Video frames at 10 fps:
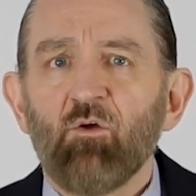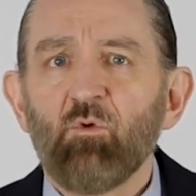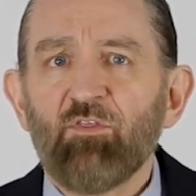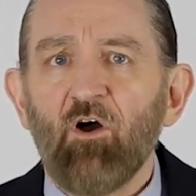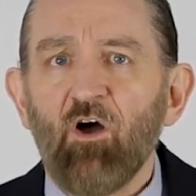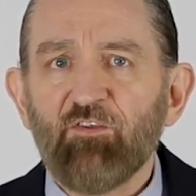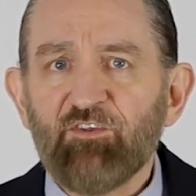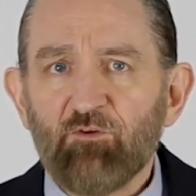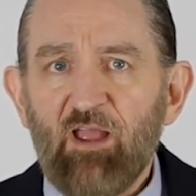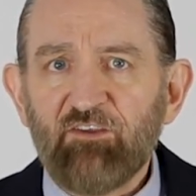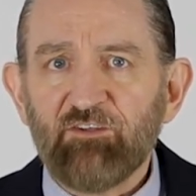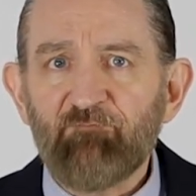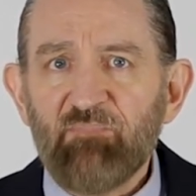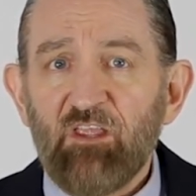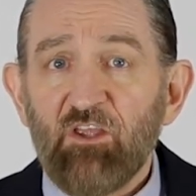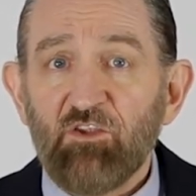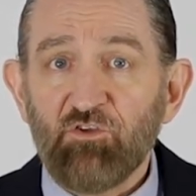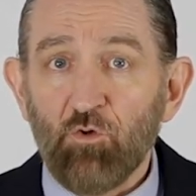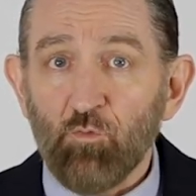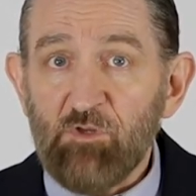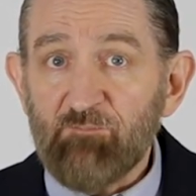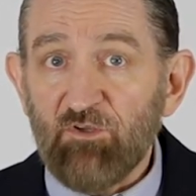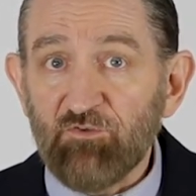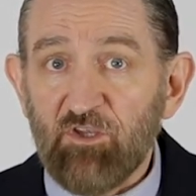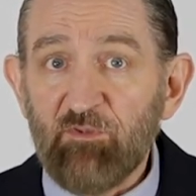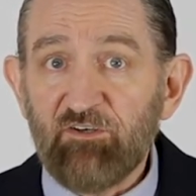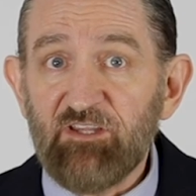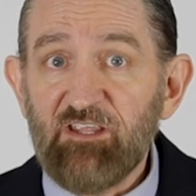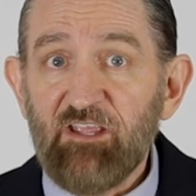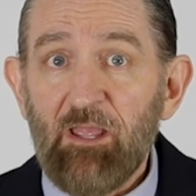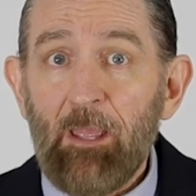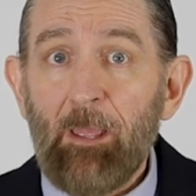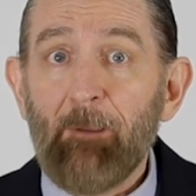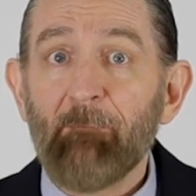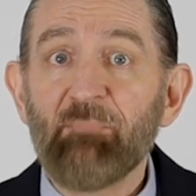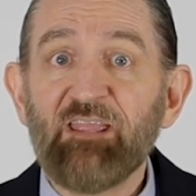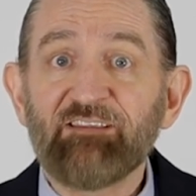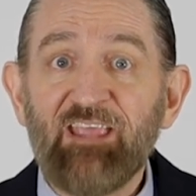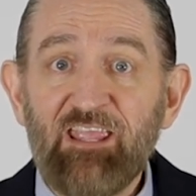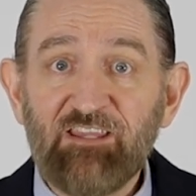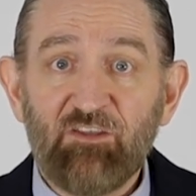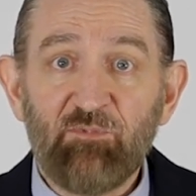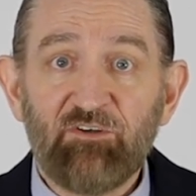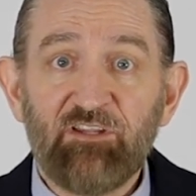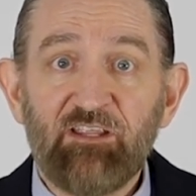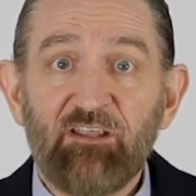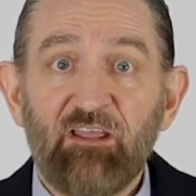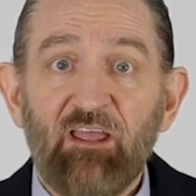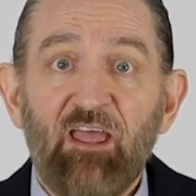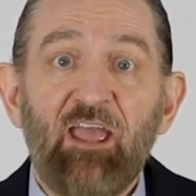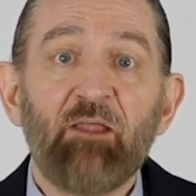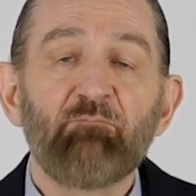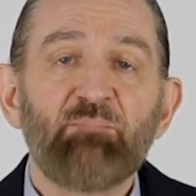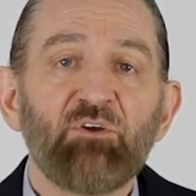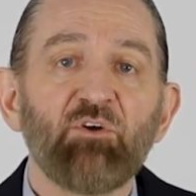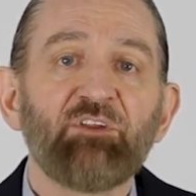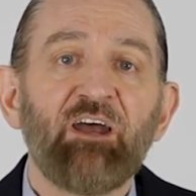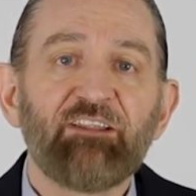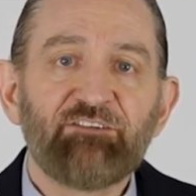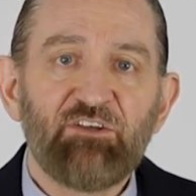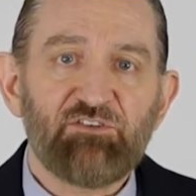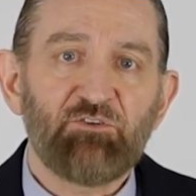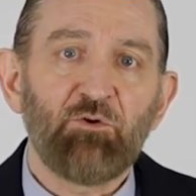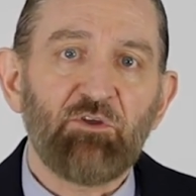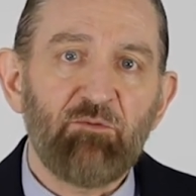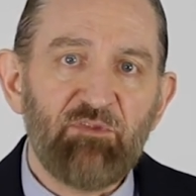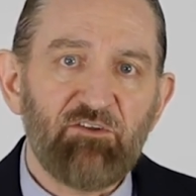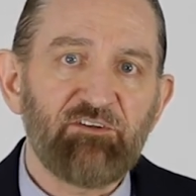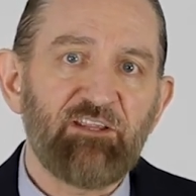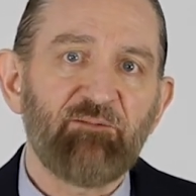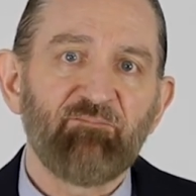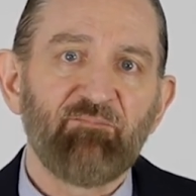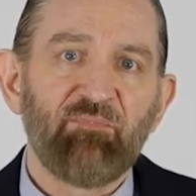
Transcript: With all this interaction, you'll rebuild community, maintain community, and build additional community.